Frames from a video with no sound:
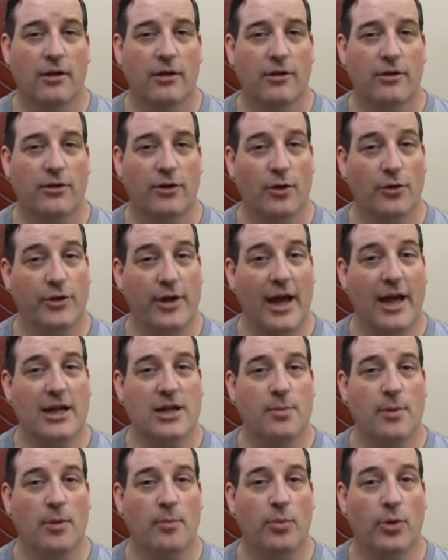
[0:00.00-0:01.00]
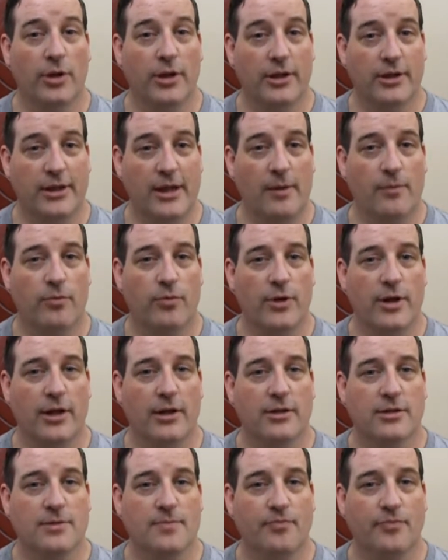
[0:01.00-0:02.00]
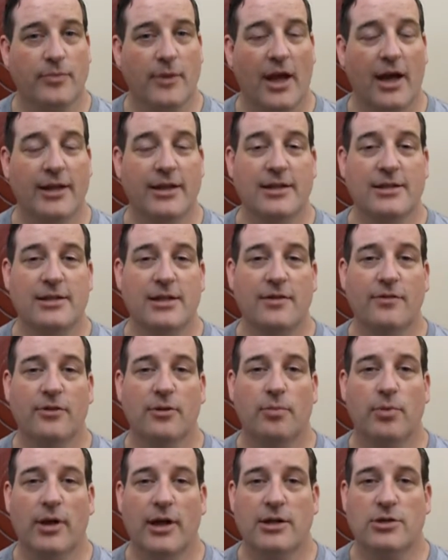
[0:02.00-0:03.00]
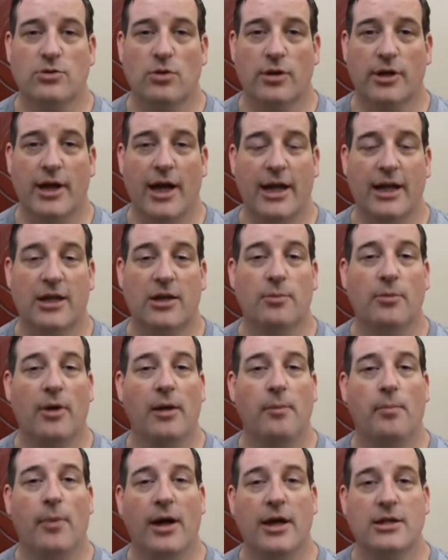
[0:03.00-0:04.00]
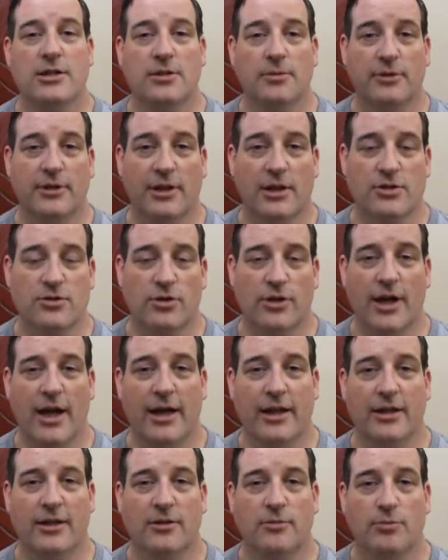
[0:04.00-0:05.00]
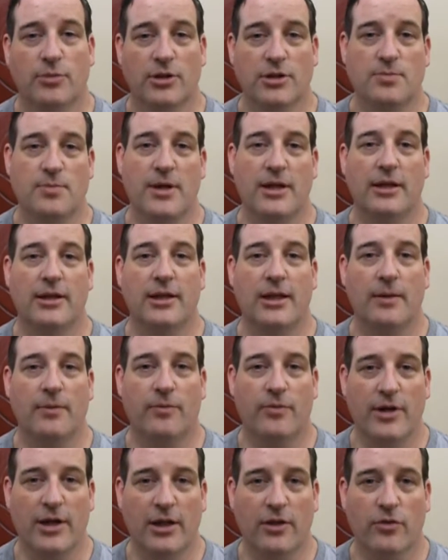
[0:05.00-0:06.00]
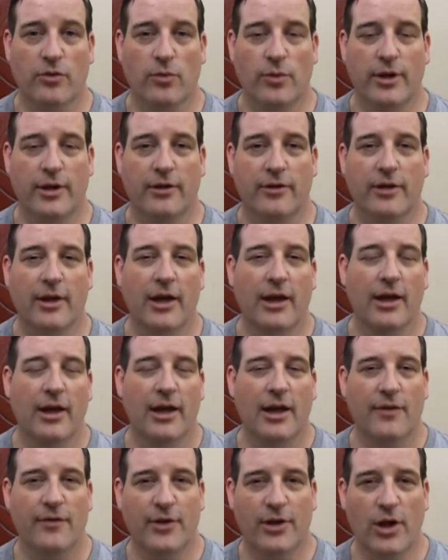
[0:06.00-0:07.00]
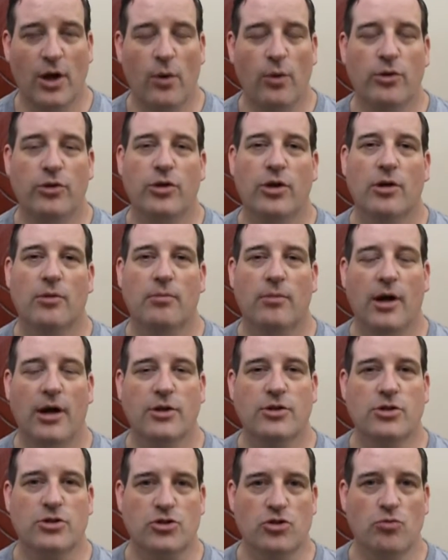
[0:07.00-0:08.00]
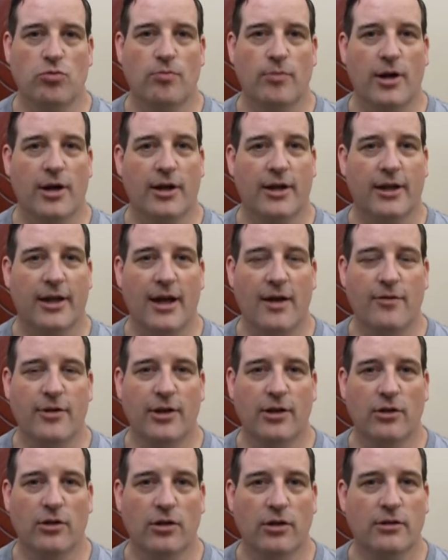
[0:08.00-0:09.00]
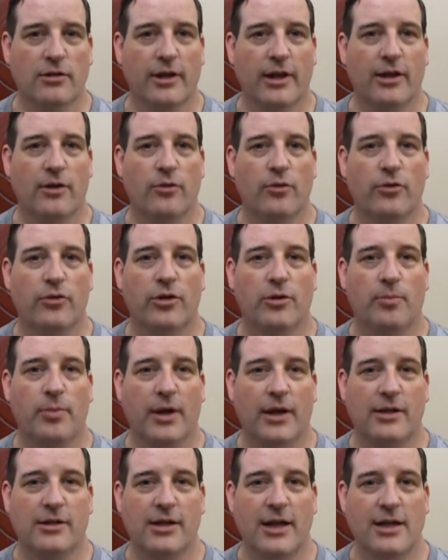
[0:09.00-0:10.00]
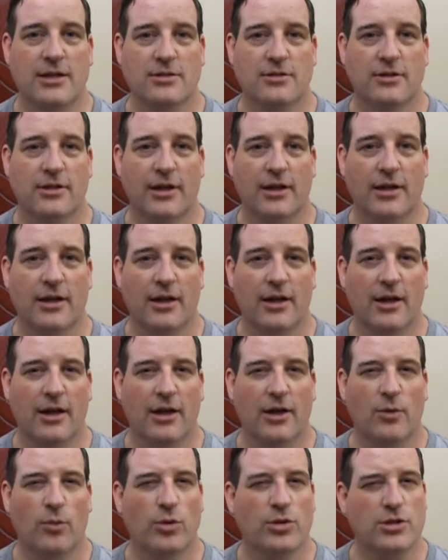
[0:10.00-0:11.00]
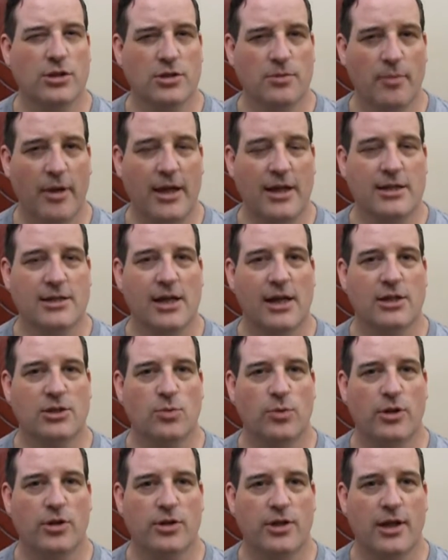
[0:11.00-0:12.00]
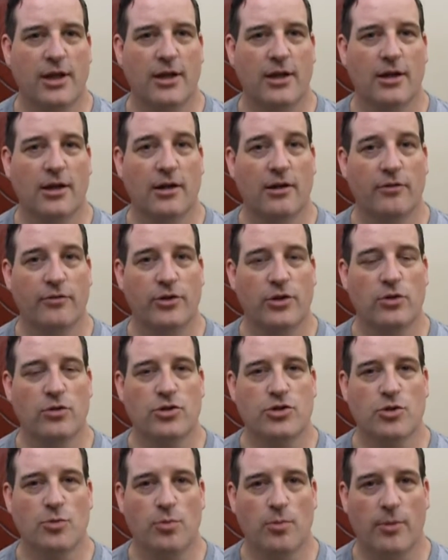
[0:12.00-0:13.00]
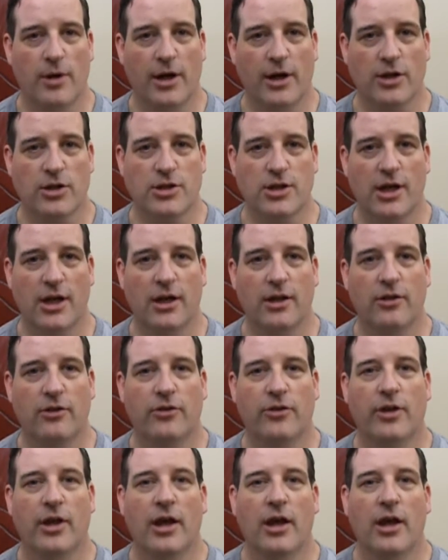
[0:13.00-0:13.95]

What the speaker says: So it's actually been put in deep freeze. And this even applies to organic. You might buy something that's organic, but it's been in deep freeze for weeks. If you go into your modern supermarket, everything looks like it was just picked yesterday, which doesn't make sense when you're thinking of huge supermarket chains.